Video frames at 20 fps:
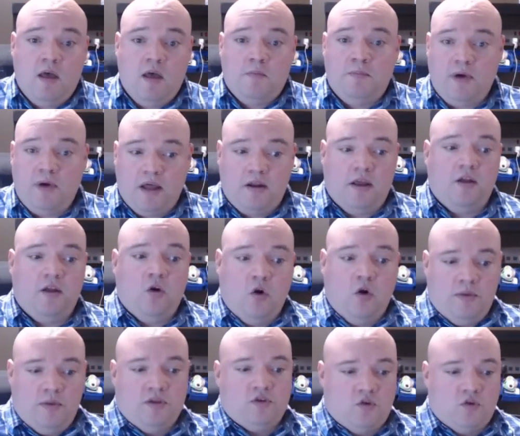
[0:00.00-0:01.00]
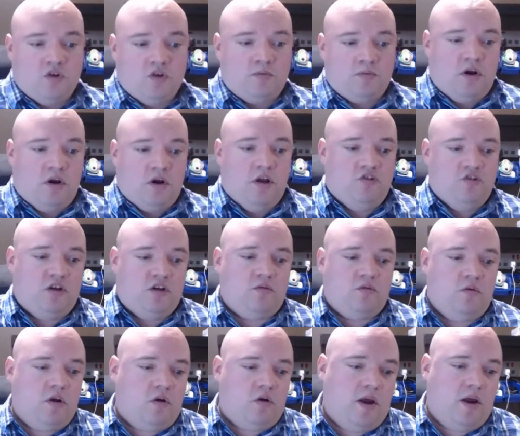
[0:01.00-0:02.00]
But an open source project
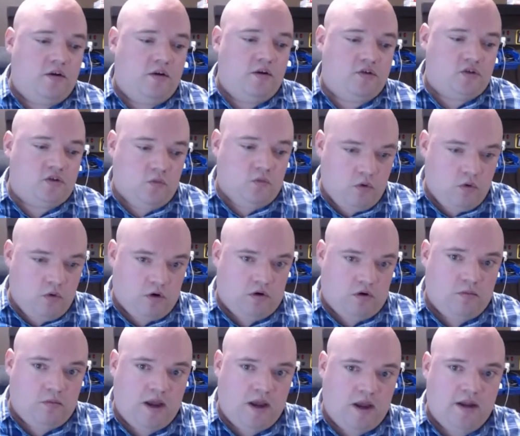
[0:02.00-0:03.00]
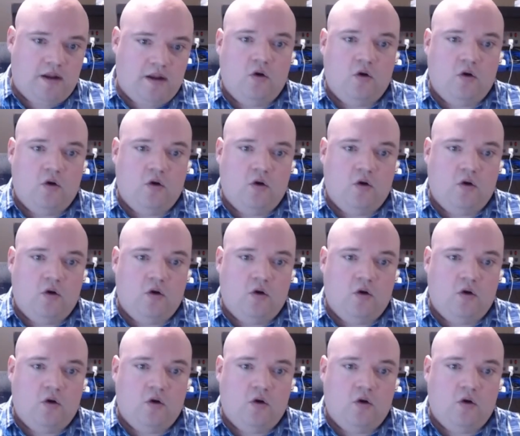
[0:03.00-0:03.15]
requires work, right?